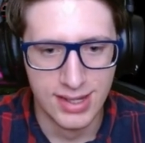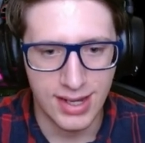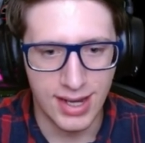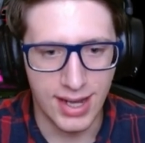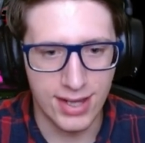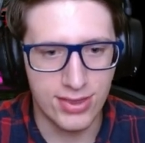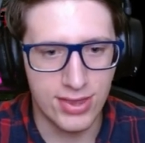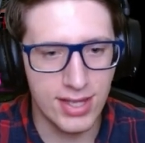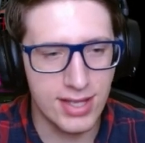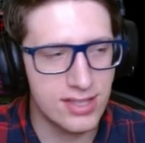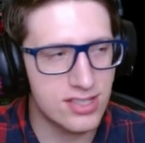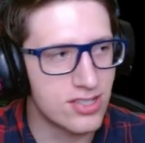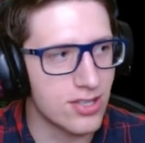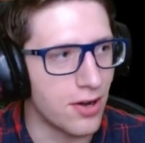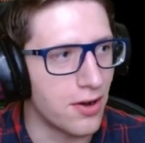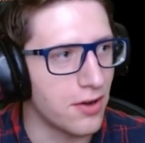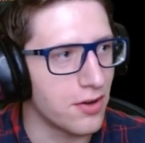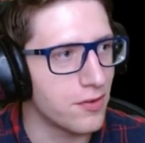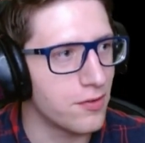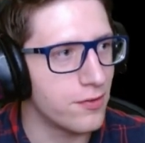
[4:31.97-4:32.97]
I think
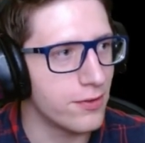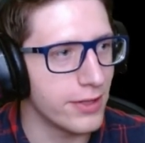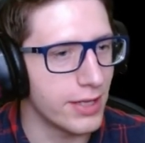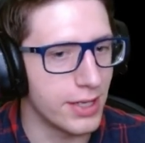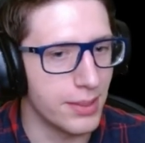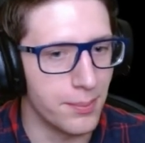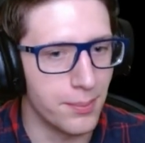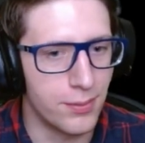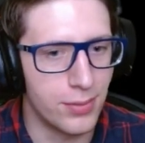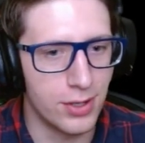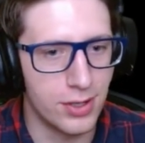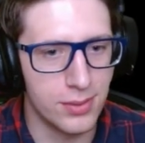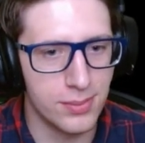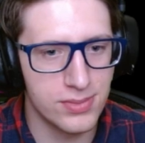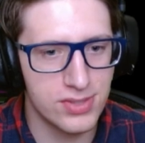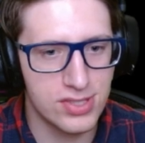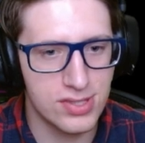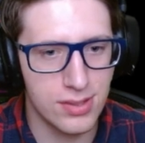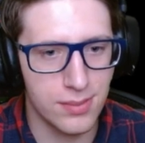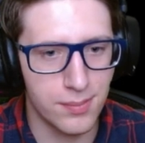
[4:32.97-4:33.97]
Dark Flame
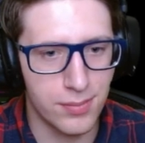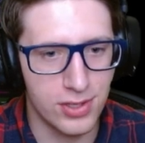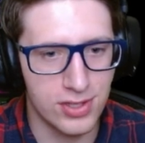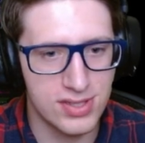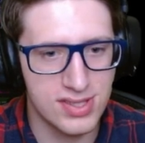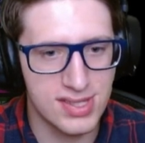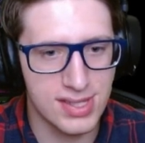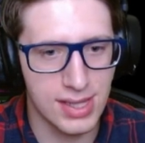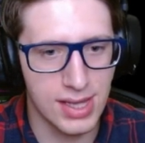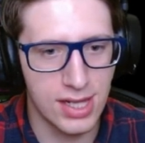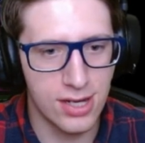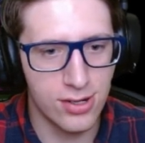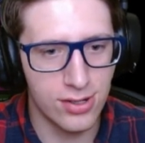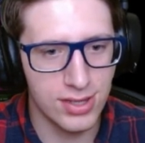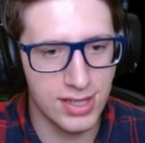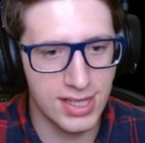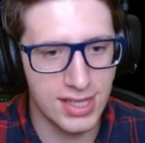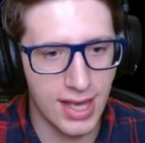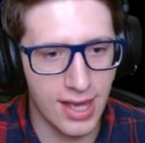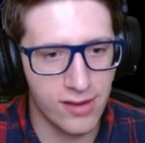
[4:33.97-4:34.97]
burns, burns
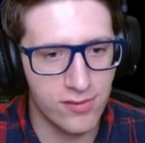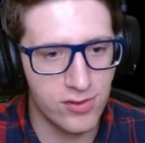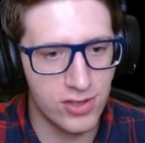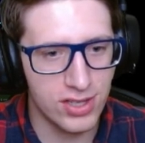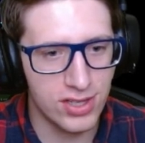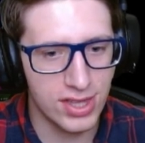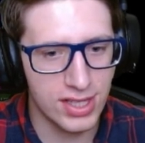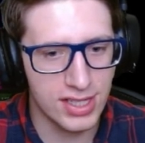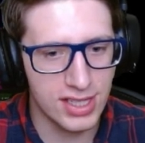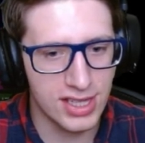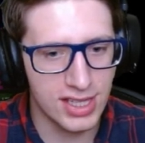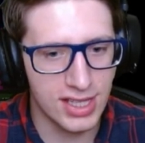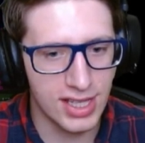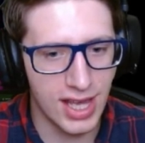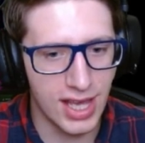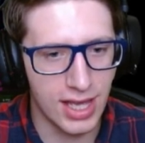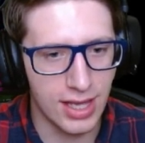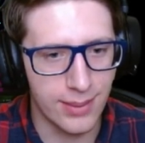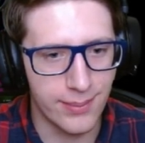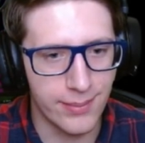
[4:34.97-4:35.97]
literally everything in the
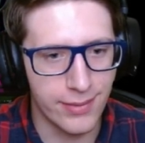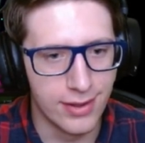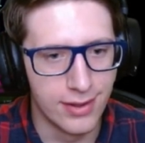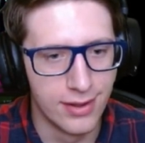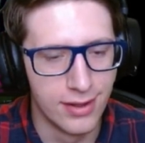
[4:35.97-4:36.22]
game.